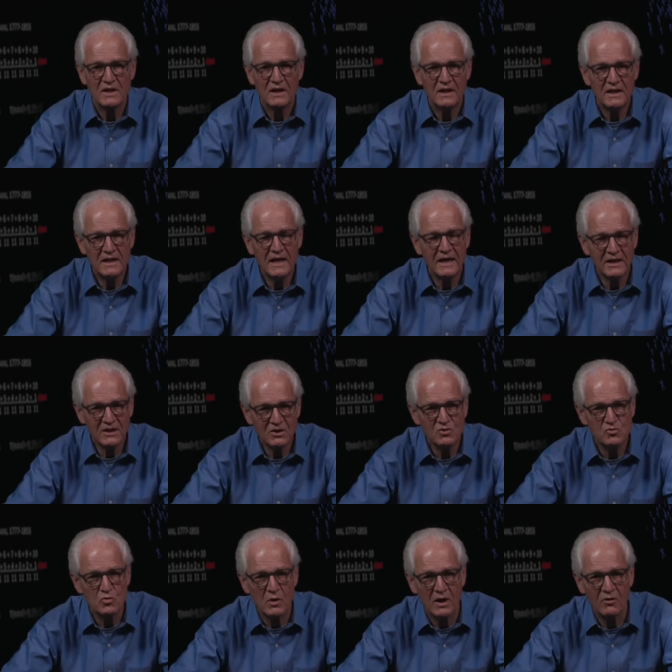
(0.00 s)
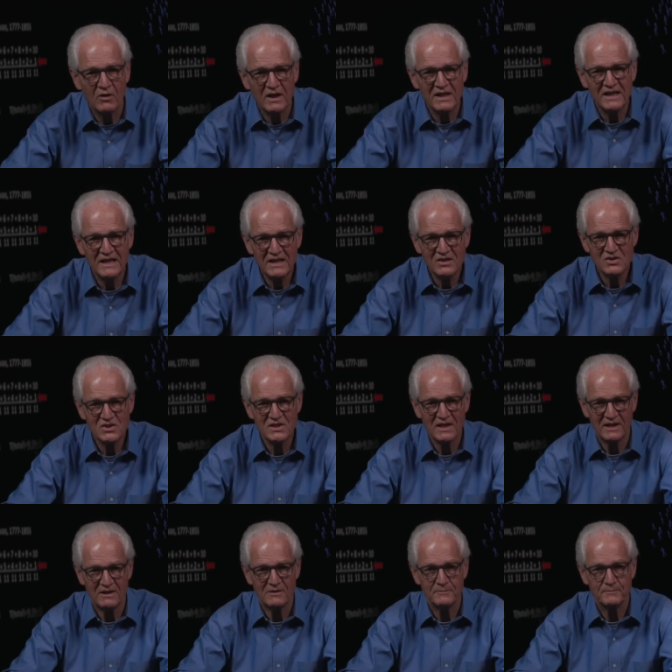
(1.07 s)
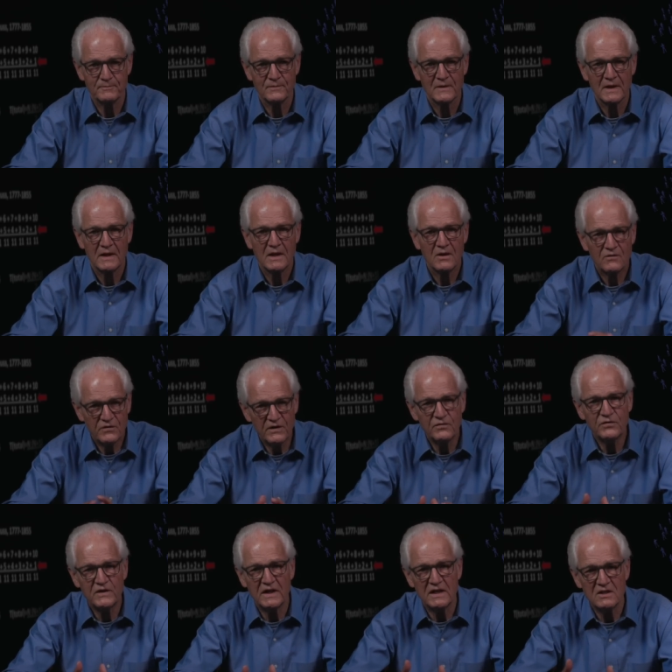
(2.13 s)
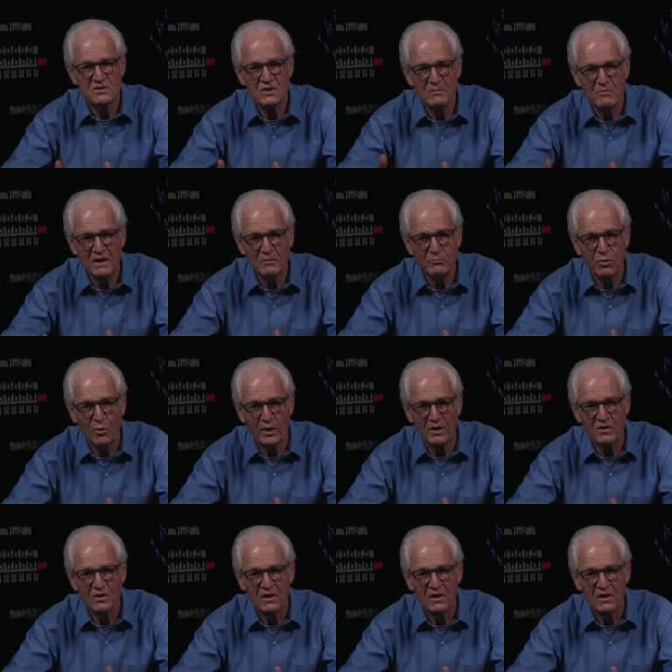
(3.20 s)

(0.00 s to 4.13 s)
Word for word: he had a contrarian insight. 50 is the midpoint,